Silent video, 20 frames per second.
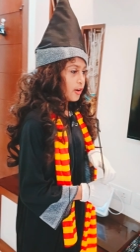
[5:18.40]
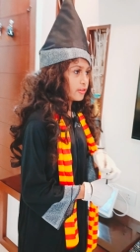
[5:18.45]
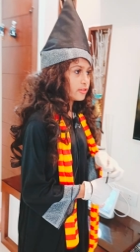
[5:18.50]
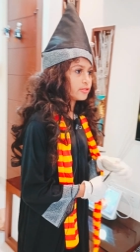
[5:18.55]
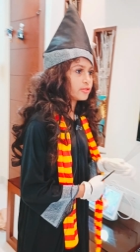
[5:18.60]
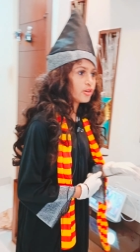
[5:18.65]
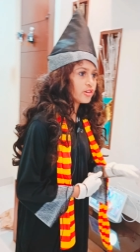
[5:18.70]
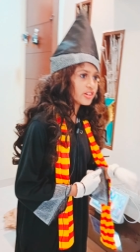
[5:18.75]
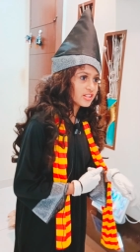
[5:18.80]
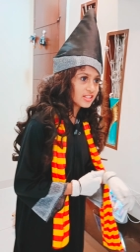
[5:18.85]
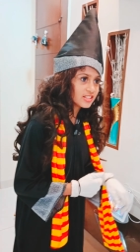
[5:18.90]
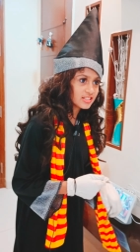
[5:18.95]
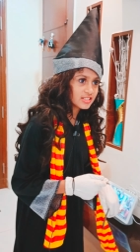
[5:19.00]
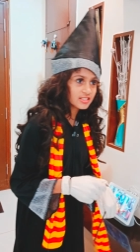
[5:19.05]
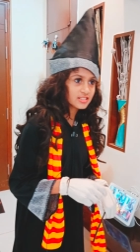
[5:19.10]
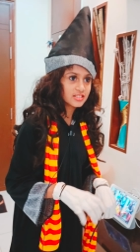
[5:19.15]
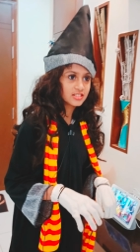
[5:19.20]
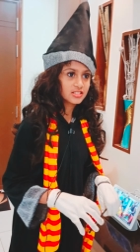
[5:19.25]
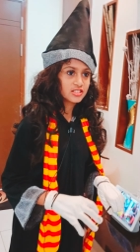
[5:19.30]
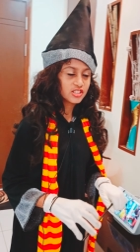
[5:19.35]

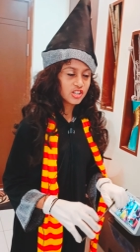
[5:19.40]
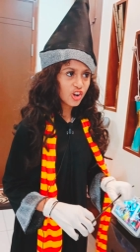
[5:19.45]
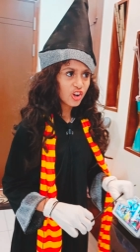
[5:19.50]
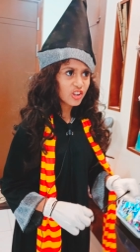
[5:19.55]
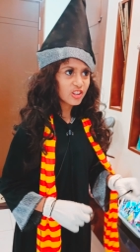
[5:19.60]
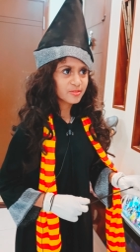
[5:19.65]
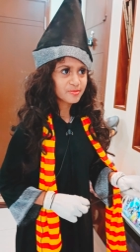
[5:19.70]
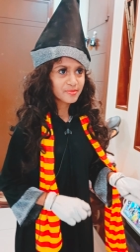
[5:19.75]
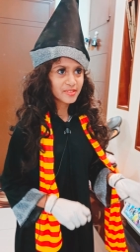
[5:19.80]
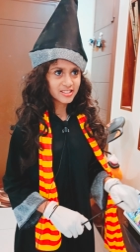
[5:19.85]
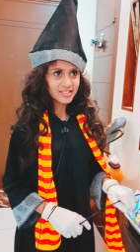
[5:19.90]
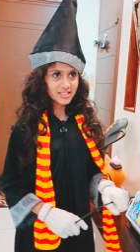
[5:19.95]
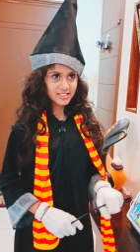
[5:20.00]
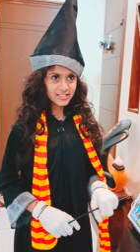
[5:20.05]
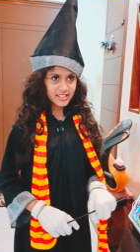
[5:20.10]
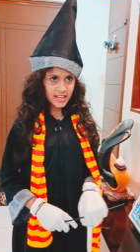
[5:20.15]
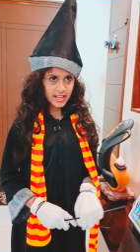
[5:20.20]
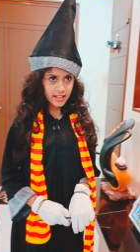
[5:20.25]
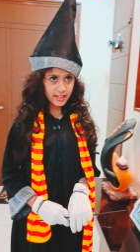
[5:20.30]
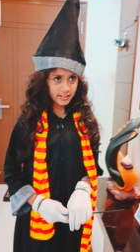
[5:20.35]
Ronald told me to
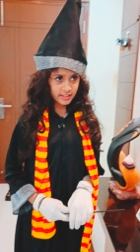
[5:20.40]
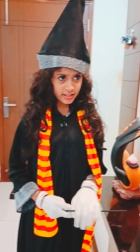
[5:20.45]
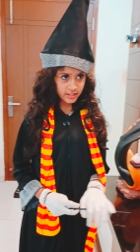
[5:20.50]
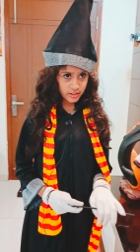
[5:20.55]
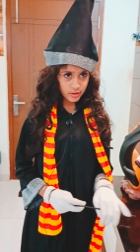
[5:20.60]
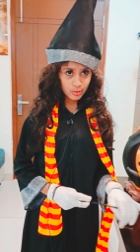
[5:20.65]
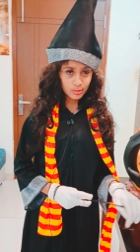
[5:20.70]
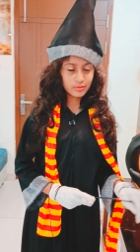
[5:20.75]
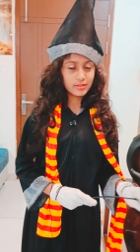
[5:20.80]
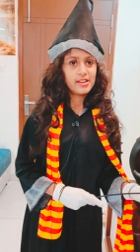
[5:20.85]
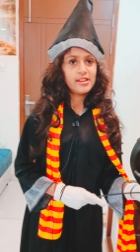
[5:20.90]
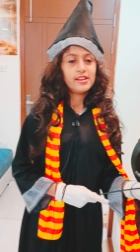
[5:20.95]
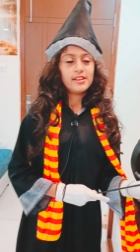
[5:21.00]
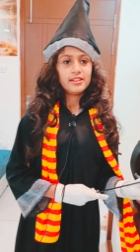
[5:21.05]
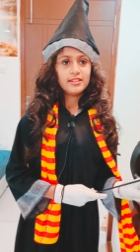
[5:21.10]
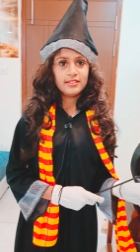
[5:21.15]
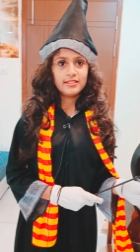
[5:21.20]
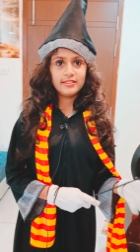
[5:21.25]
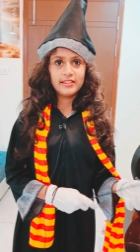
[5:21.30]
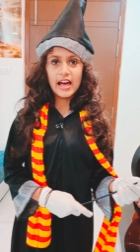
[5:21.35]
tell you
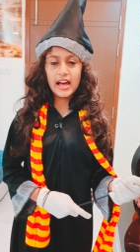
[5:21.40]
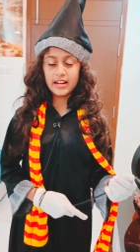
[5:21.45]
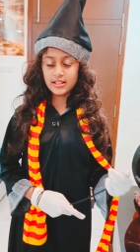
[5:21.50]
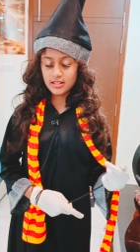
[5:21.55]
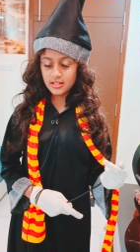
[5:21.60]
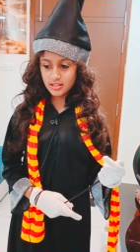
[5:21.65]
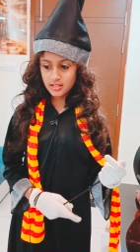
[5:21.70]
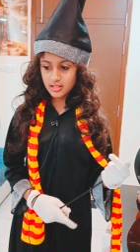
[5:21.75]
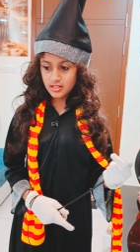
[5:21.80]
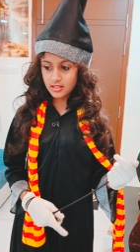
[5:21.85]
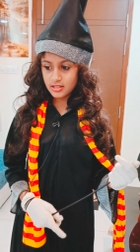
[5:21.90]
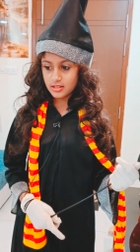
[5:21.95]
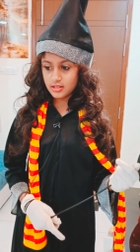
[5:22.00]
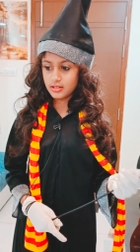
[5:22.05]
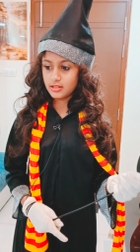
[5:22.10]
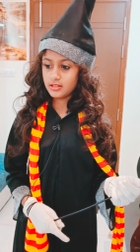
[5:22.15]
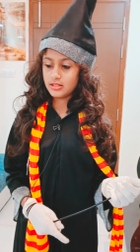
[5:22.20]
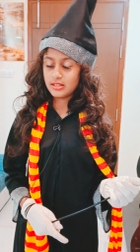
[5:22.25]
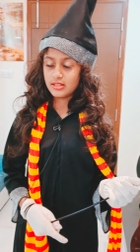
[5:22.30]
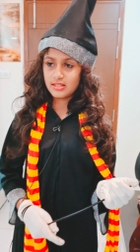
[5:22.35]
that
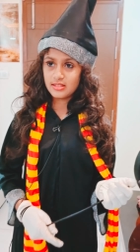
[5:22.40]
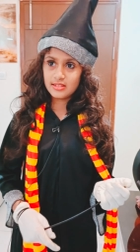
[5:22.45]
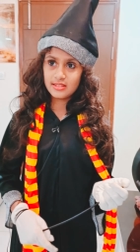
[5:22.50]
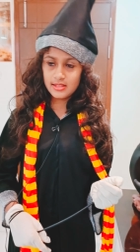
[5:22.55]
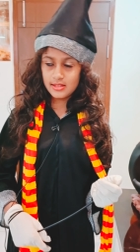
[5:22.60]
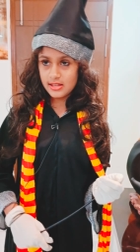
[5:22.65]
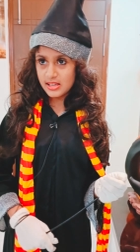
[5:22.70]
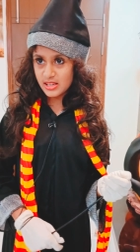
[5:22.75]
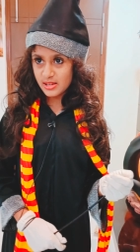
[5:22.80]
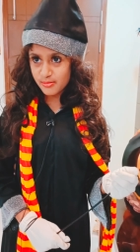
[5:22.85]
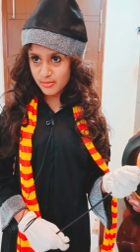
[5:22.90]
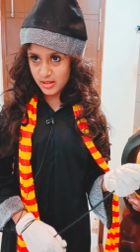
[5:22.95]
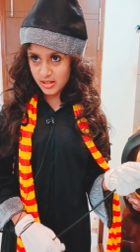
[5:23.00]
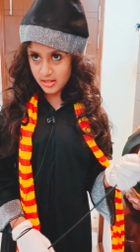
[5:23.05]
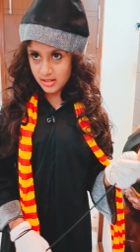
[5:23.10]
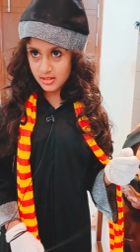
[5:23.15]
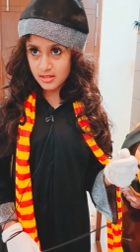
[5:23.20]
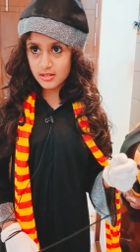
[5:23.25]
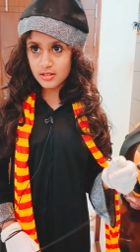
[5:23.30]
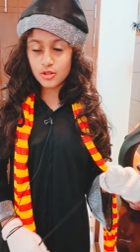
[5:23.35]

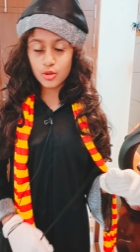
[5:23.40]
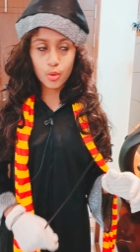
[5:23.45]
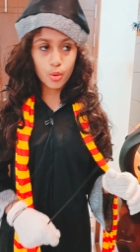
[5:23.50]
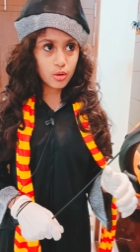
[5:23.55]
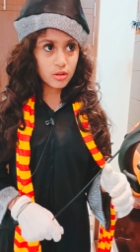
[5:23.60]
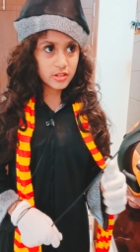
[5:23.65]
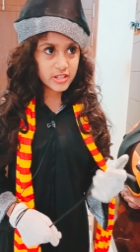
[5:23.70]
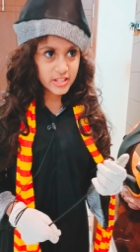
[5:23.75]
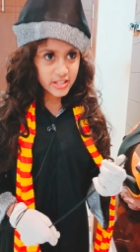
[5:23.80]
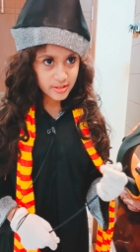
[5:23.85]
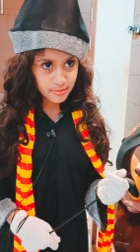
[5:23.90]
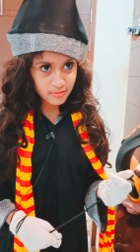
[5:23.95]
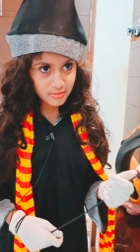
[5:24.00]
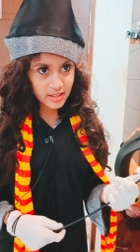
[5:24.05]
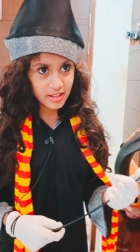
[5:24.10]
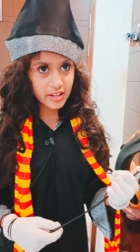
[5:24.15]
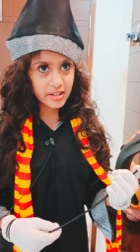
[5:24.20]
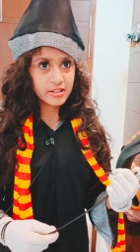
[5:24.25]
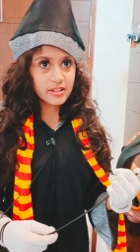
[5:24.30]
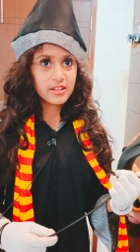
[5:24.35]
Seamus told him
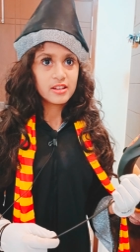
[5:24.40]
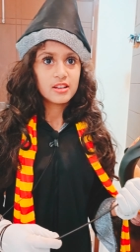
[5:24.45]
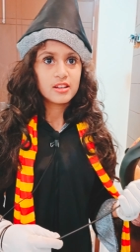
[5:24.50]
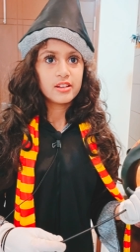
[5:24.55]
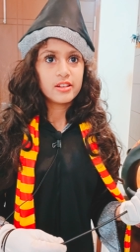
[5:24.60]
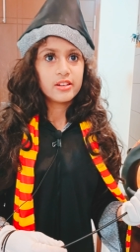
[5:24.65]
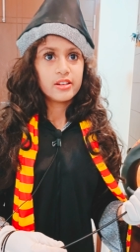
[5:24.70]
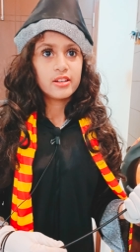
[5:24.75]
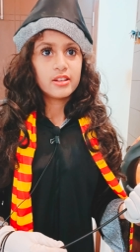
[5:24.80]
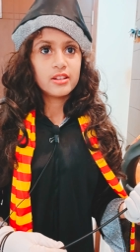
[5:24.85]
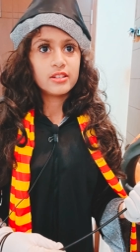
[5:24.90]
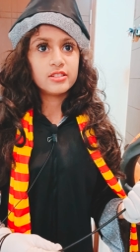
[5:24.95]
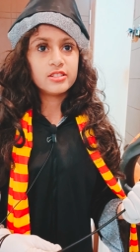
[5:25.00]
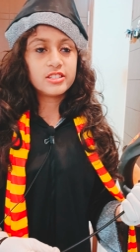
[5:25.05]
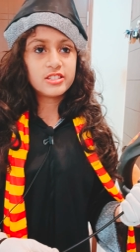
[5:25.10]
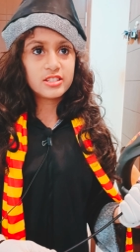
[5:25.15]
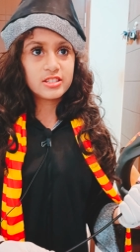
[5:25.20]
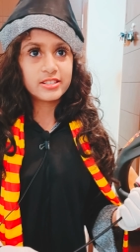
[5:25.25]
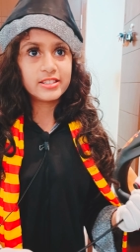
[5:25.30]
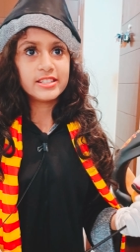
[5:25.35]
that
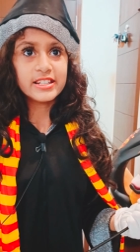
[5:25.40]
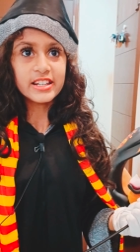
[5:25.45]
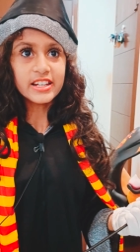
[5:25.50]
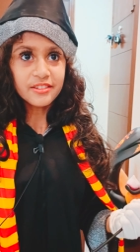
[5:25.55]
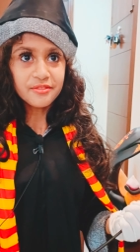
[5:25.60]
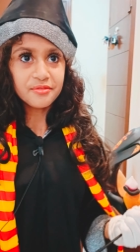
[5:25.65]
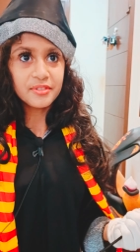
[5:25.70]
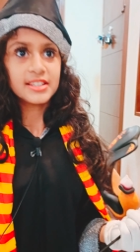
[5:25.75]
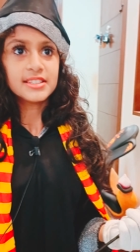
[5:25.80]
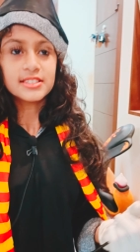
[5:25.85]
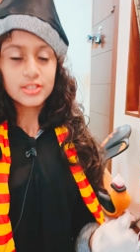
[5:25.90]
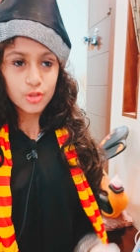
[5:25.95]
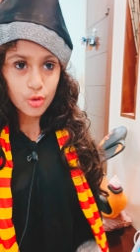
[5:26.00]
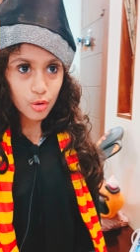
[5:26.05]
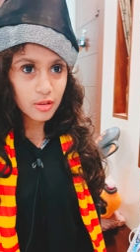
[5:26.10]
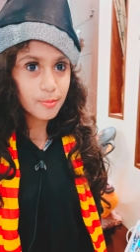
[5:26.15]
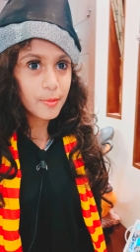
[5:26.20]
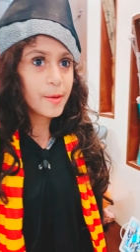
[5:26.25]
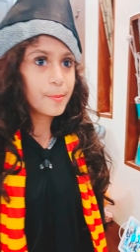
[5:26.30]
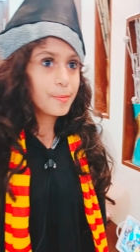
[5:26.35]
Dean was
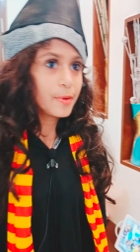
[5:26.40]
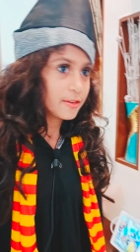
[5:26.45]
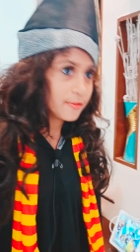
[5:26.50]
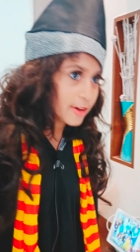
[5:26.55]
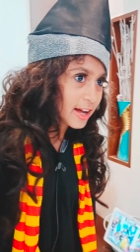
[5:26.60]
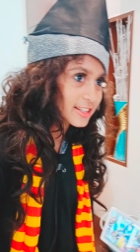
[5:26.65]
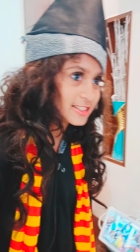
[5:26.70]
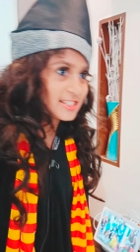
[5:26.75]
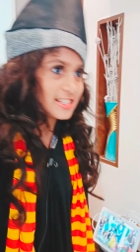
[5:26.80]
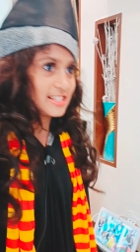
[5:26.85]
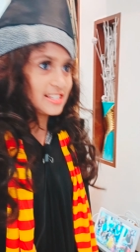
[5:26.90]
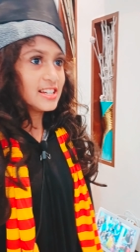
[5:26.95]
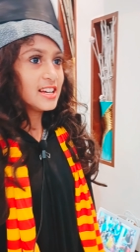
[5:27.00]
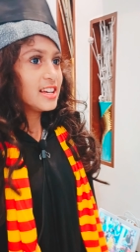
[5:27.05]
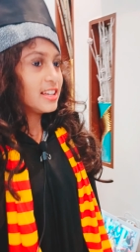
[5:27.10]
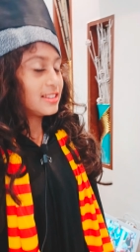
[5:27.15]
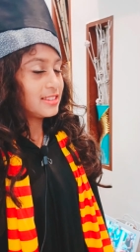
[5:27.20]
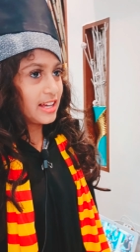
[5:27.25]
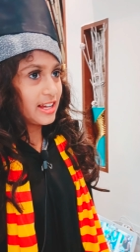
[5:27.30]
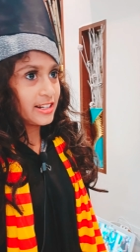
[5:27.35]
told by Parvati
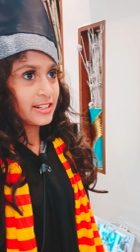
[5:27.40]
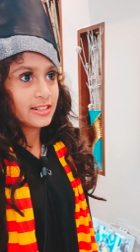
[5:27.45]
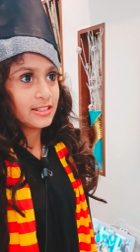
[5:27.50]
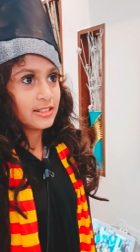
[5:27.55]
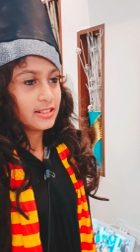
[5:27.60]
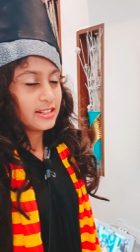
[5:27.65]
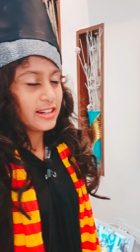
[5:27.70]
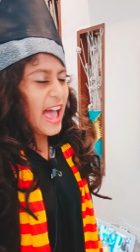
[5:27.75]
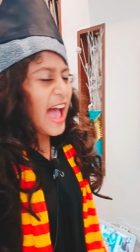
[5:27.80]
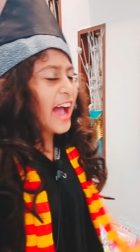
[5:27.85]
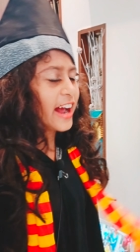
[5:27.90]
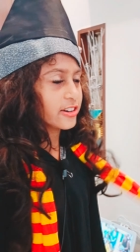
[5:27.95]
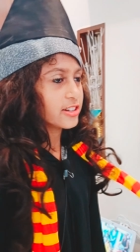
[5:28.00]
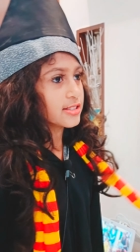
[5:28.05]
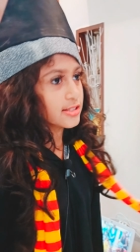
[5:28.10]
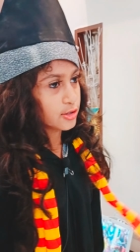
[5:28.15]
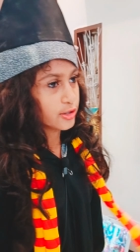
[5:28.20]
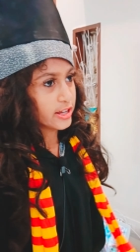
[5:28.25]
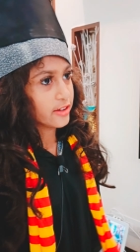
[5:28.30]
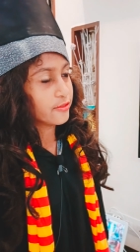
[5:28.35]
that
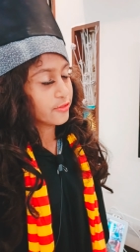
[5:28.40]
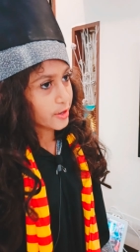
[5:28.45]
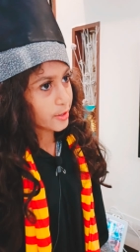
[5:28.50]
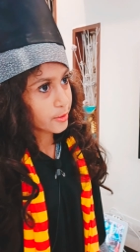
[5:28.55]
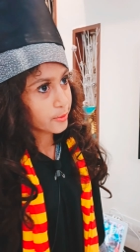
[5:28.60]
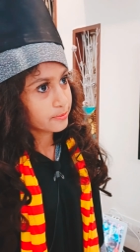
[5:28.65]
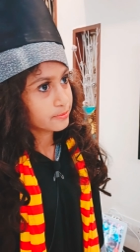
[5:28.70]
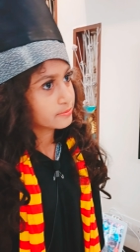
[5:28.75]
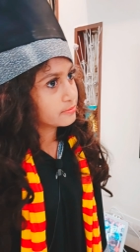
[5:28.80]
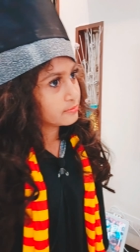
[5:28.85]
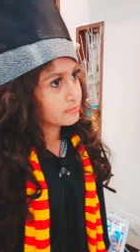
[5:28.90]
Hagrid's looking for you.